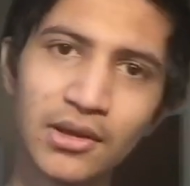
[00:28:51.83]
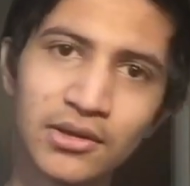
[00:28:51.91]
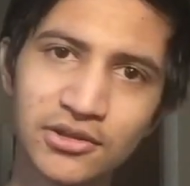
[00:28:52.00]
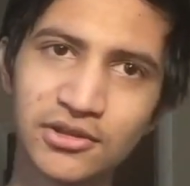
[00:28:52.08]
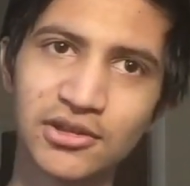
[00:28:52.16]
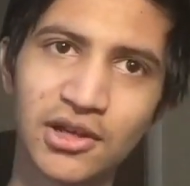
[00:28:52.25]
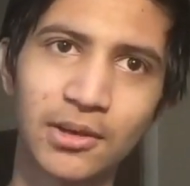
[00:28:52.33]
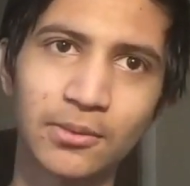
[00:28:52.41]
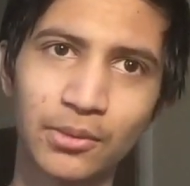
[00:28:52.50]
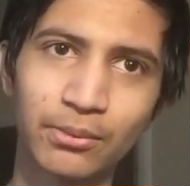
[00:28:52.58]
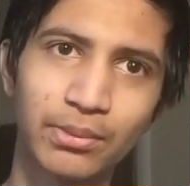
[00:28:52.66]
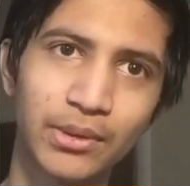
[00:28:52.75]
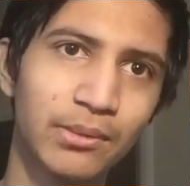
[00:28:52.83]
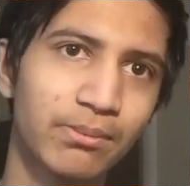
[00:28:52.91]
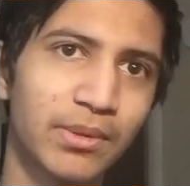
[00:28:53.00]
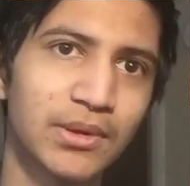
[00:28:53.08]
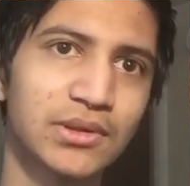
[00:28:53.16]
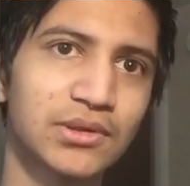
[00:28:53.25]
Subscribe to
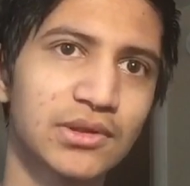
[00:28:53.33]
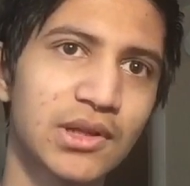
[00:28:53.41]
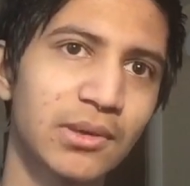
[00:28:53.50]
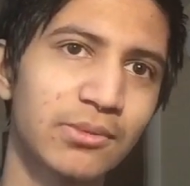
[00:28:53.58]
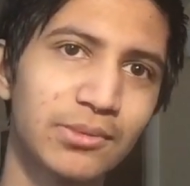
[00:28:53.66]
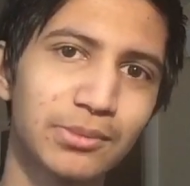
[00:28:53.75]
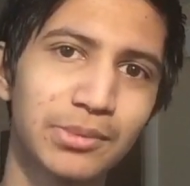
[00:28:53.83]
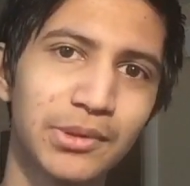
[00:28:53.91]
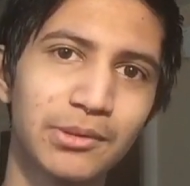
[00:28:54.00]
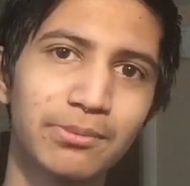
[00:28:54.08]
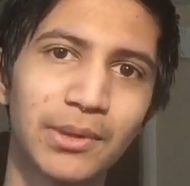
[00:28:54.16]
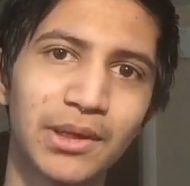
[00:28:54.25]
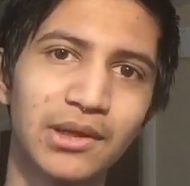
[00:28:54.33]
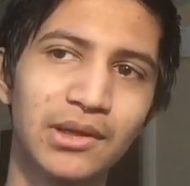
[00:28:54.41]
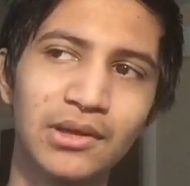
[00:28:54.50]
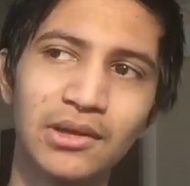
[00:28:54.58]
PewDiePie. Subscribe to PewDiePie.